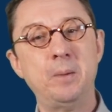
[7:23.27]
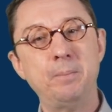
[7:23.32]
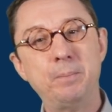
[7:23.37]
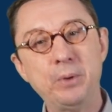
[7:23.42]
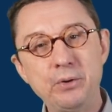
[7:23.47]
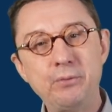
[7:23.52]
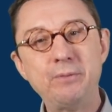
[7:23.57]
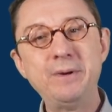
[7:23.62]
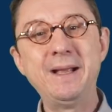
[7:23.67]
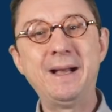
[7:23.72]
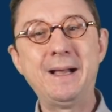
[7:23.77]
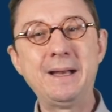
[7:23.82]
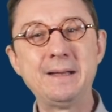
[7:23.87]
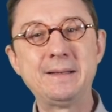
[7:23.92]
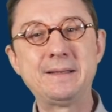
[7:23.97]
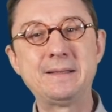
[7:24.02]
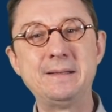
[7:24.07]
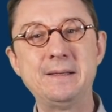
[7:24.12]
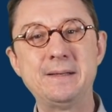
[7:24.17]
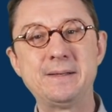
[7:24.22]
But the
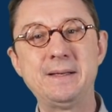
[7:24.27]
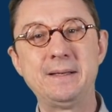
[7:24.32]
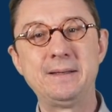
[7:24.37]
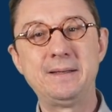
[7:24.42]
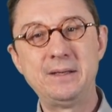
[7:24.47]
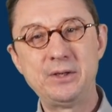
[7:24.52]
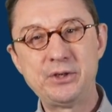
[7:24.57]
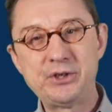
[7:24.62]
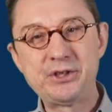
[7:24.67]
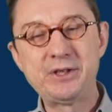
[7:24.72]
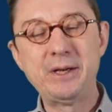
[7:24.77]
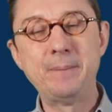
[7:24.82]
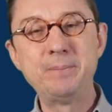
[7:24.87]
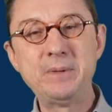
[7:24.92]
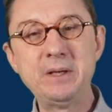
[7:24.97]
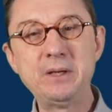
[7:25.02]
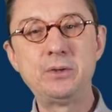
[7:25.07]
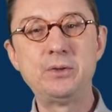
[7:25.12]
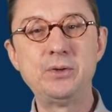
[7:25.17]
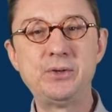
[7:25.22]
reality is that there's
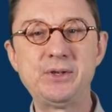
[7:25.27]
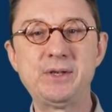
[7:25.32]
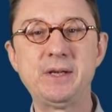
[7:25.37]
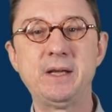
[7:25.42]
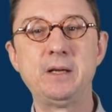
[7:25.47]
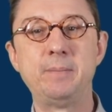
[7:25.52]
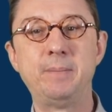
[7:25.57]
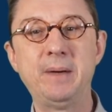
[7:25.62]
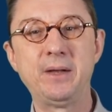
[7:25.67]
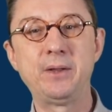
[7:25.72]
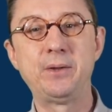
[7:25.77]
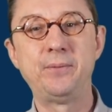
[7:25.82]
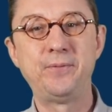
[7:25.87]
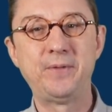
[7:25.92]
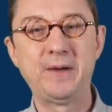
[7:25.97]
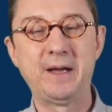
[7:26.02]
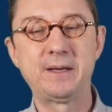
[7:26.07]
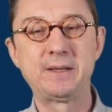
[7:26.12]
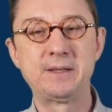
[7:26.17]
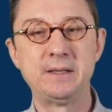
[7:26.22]
something to say about the
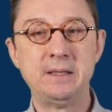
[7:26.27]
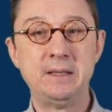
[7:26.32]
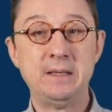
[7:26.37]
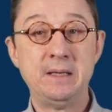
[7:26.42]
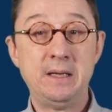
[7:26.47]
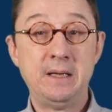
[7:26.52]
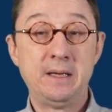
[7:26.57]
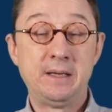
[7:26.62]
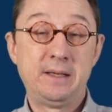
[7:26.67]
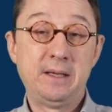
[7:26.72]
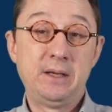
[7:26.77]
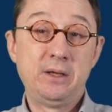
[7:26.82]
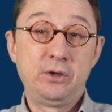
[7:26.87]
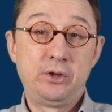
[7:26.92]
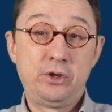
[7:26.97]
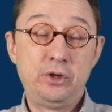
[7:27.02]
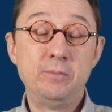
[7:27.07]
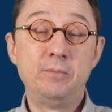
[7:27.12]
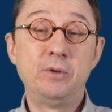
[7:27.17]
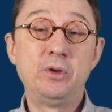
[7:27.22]
fact that
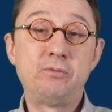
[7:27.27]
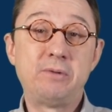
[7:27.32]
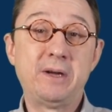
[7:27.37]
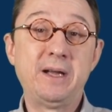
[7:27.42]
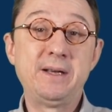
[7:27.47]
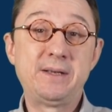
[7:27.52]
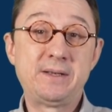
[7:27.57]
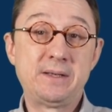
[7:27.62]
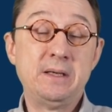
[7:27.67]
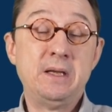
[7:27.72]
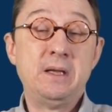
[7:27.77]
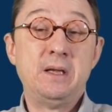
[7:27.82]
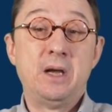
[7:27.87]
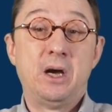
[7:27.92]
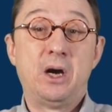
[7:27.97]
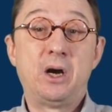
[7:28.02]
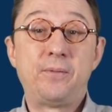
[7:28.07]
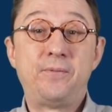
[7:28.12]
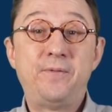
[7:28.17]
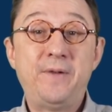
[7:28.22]
human rights
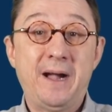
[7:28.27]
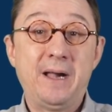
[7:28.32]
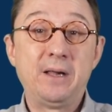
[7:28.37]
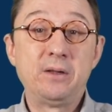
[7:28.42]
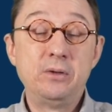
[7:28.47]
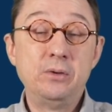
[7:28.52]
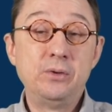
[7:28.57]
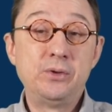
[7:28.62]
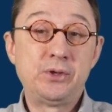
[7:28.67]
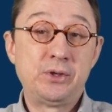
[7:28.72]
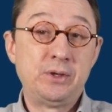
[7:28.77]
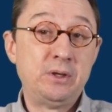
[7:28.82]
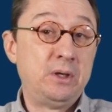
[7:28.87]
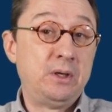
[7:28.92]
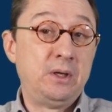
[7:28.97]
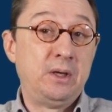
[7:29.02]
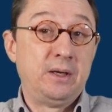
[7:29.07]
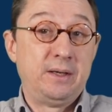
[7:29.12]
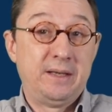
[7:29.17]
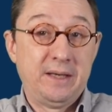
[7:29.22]
are values
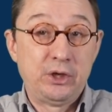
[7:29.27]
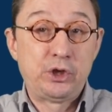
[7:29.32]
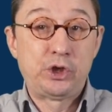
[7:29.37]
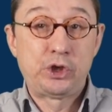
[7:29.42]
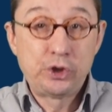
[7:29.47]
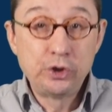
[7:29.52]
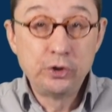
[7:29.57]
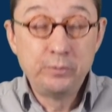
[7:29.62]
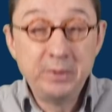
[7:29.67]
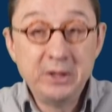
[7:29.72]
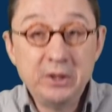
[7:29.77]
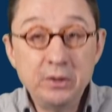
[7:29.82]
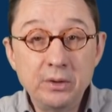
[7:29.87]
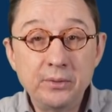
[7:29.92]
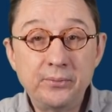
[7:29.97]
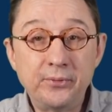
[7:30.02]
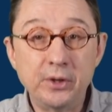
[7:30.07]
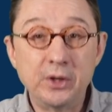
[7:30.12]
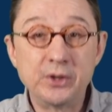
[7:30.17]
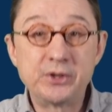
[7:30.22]
that should be
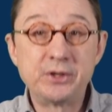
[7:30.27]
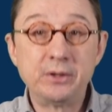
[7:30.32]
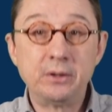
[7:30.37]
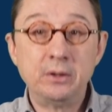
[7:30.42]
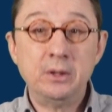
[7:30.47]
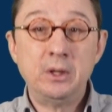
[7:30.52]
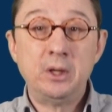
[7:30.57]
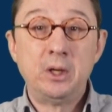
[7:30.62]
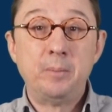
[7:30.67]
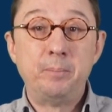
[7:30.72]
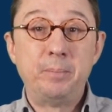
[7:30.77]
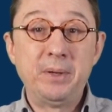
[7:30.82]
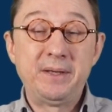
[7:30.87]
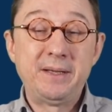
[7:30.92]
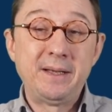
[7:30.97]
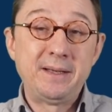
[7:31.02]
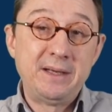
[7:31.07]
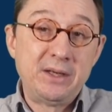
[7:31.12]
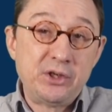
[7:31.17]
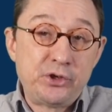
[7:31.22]
universal, but
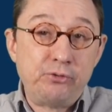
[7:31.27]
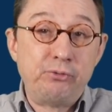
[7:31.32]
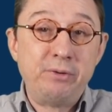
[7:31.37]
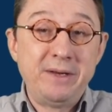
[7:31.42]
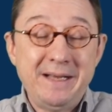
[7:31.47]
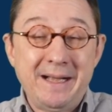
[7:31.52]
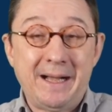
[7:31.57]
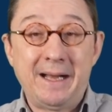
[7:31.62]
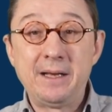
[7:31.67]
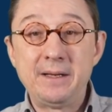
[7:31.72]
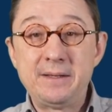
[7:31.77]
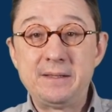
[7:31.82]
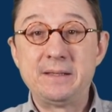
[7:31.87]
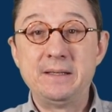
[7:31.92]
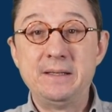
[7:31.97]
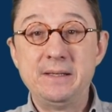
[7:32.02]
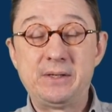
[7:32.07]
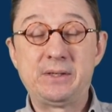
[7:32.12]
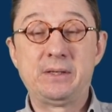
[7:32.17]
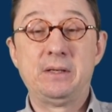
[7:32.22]
that there's
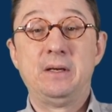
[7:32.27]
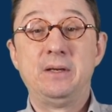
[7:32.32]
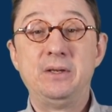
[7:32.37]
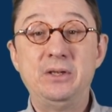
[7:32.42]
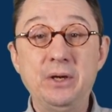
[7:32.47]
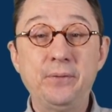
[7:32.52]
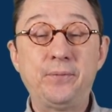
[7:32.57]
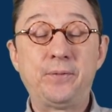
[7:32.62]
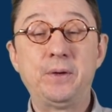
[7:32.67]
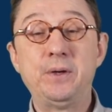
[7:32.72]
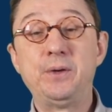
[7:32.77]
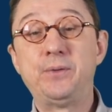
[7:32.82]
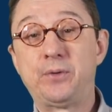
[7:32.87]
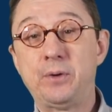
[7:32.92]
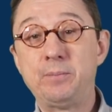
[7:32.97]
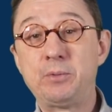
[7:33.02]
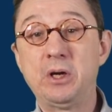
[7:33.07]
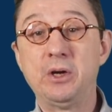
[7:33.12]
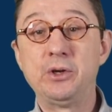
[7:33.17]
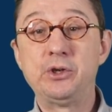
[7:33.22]
realities different
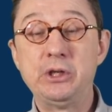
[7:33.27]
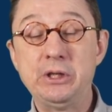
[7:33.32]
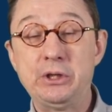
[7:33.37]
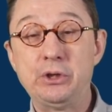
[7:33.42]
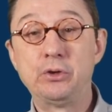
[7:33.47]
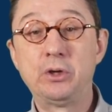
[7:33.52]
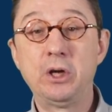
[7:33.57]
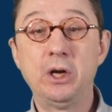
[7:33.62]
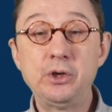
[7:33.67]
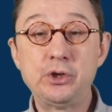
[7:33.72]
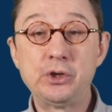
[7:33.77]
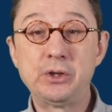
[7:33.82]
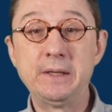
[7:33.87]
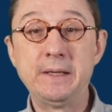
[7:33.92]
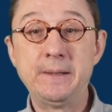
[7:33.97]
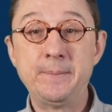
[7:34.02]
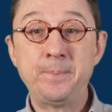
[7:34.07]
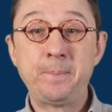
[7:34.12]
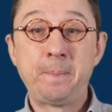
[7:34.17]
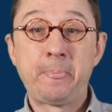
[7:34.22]
from country to
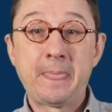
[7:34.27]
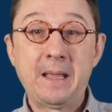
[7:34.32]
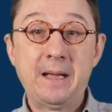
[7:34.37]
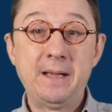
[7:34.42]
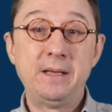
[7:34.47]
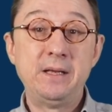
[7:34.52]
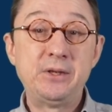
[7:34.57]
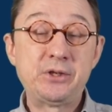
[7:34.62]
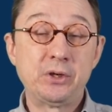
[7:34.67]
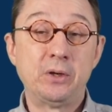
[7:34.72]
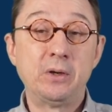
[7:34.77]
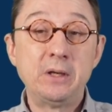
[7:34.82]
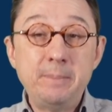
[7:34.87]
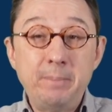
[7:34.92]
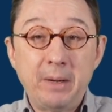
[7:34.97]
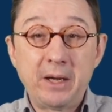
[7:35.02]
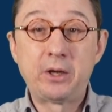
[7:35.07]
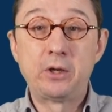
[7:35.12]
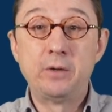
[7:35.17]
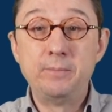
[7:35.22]
country, and it's only
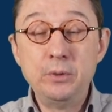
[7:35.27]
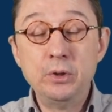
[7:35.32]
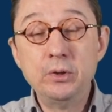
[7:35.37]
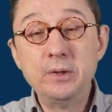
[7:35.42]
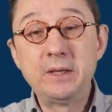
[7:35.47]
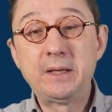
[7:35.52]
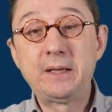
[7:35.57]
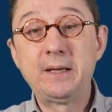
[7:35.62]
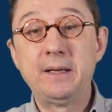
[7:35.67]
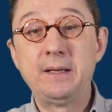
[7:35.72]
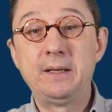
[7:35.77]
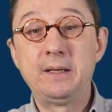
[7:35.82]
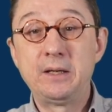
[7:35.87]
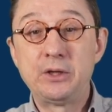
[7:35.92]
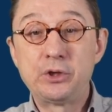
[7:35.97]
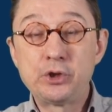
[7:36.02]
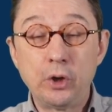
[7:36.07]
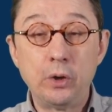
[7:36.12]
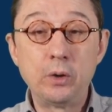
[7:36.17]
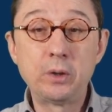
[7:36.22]
by communicating
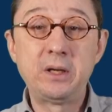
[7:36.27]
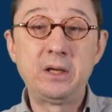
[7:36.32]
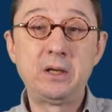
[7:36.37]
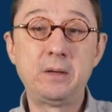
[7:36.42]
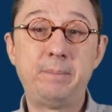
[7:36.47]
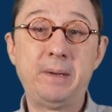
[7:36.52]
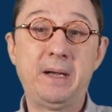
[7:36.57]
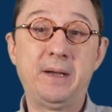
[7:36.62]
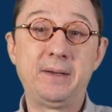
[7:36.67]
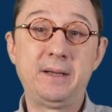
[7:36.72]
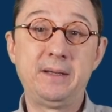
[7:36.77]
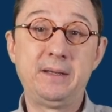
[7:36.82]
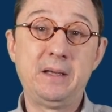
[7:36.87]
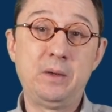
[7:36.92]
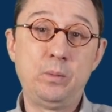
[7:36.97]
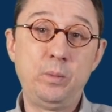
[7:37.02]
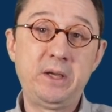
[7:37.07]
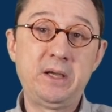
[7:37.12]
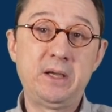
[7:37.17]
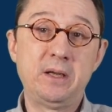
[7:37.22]
and talking about it
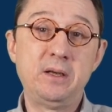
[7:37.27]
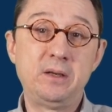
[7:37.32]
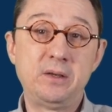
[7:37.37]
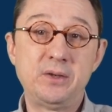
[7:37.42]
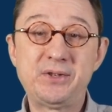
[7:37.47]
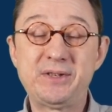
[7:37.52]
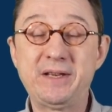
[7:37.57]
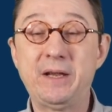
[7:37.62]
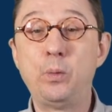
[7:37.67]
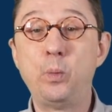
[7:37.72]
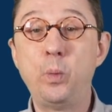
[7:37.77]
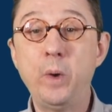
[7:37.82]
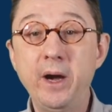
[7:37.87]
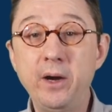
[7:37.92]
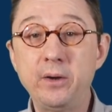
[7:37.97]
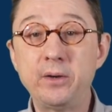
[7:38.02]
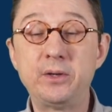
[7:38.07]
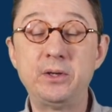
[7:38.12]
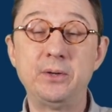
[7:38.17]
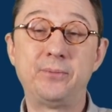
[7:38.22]
that we can understand
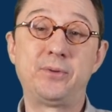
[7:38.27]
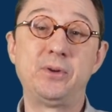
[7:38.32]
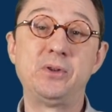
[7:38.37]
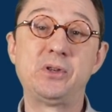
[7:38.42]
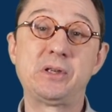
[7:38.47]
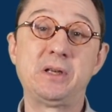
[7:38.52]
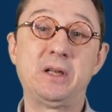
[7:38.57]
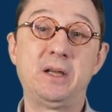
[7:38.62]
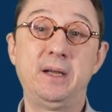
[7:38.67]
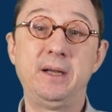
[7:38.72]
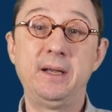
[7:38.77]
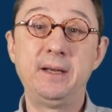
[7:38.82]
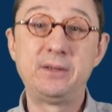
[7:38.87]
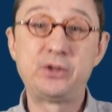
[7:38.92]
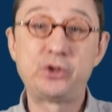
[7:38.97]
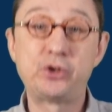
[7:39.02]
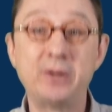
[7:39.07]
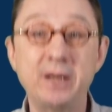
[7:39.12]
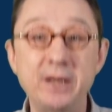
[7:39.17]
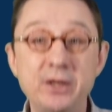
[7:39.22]
where the difference lie and
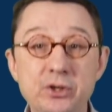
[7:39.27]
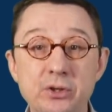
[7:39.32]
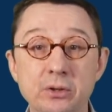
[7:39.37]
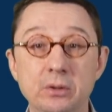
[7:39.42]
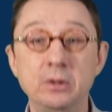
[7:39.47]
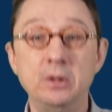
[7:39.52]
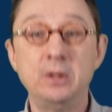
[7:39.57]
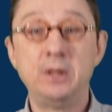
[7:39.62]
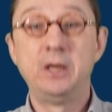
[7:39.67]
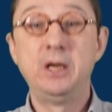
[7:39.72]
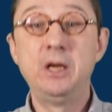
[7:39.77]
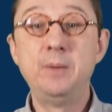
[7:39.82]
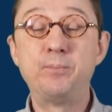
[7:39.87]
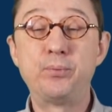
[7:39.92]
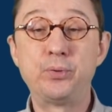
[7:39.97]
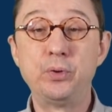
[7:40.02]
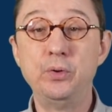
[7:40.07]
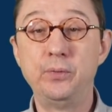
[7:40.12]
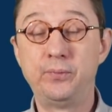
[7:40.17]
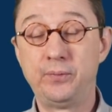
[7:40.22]
try to
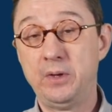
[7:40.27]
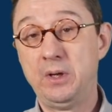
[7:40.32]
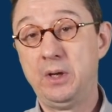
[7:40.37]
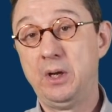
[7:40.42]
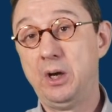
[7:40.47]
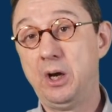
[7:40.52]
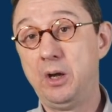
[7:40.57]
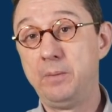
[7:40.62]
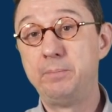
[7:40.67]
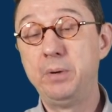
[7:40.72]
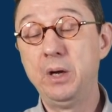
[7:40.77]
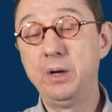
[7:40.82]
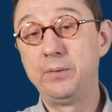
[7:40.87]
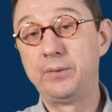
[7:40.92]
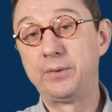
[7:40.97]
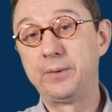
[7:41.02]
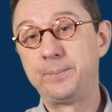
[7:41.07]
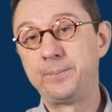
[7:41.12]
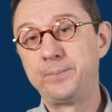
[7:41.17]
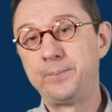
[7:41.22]
improve on
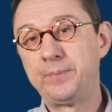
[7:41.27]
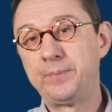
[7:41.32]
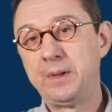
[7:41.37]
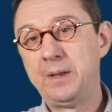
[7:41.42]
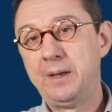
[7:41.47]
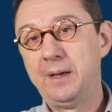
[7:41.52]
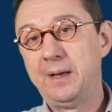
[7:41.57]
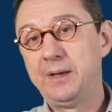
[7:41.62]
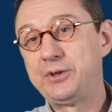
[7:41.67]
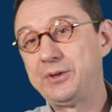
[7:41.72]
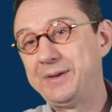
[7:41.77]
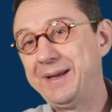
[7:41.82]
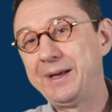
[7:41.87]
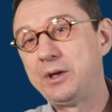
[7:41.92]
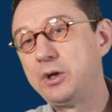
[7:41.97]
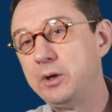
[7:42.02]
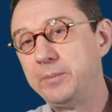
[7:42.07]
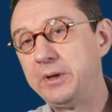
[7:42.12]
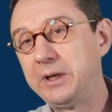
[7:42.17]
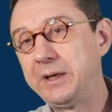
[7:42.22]
both. And so
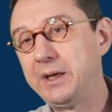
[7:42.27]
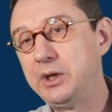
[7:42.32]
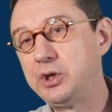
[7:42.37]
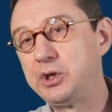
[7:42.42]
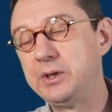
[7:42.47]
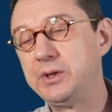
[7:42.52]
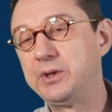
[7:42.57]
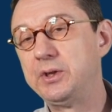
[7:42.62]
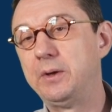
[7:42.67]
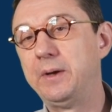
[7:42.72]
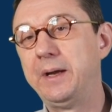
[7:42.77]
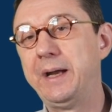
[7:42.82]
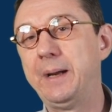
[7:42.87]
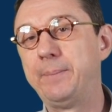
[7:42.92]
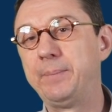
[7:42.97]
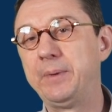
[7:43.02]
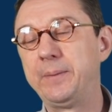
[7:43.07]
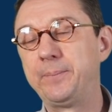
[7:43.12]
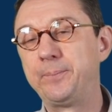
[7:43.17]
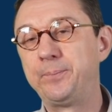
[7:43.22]
that communication is not
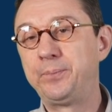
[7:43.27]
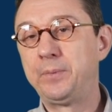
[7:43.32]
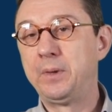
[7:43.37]
happening.